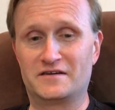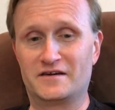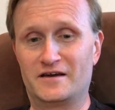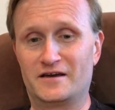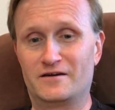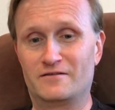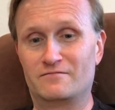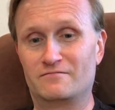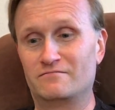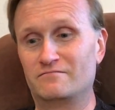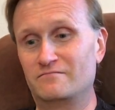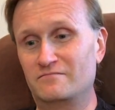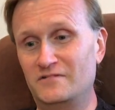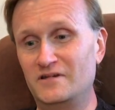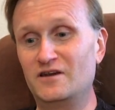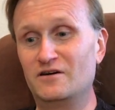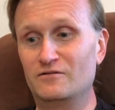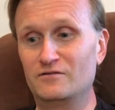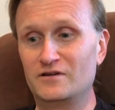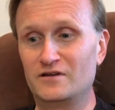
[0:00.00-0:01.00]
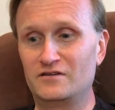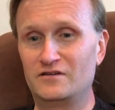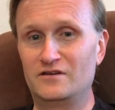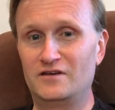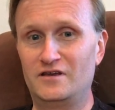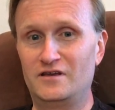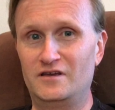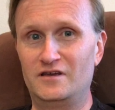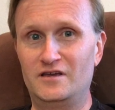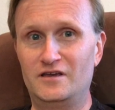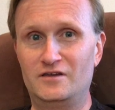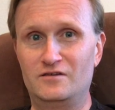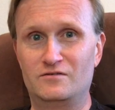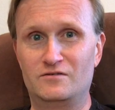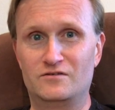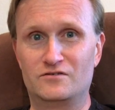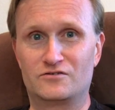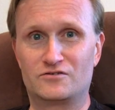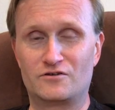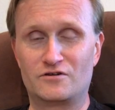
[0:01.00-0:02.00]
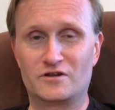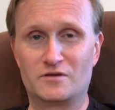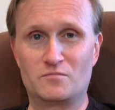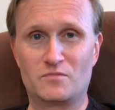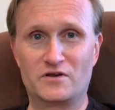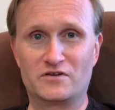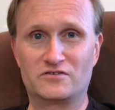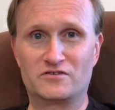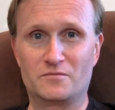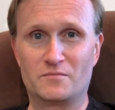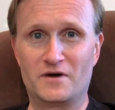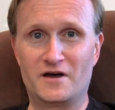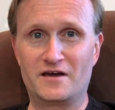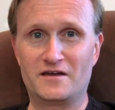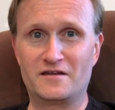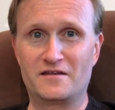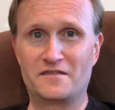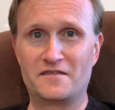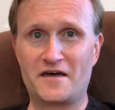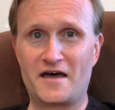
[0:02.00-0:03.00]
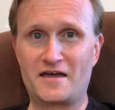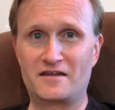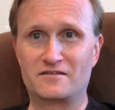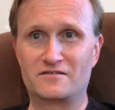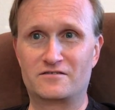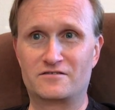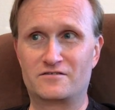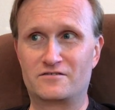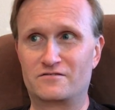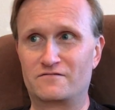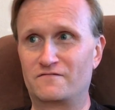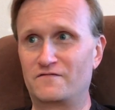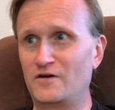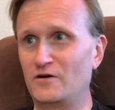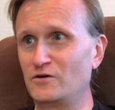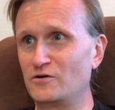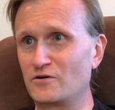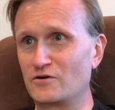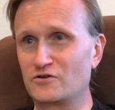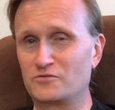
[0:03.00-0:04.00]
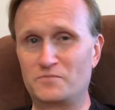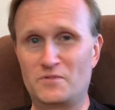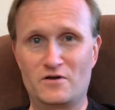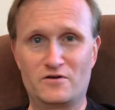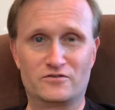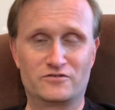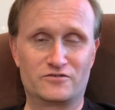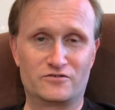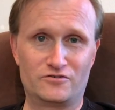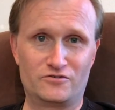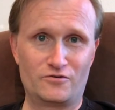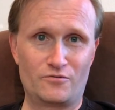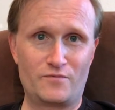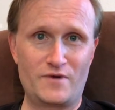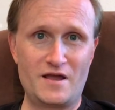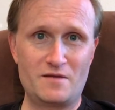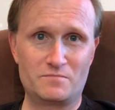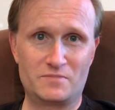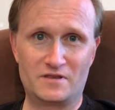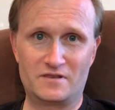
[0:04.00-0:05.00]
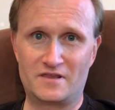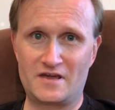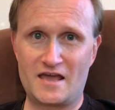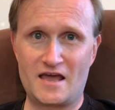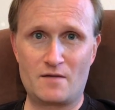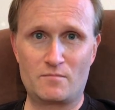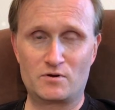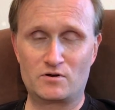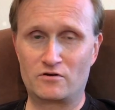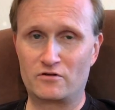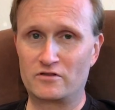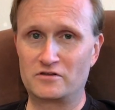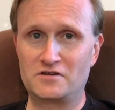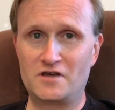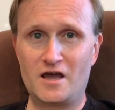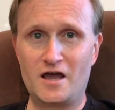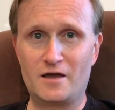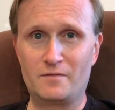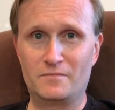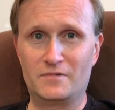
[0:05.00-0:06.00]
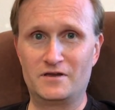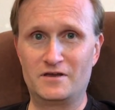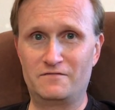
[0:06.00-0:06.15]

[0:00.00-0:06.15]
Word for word: Uh, you know, it, it certainly brings to mind that failure experiences are rampant. They happen all the time.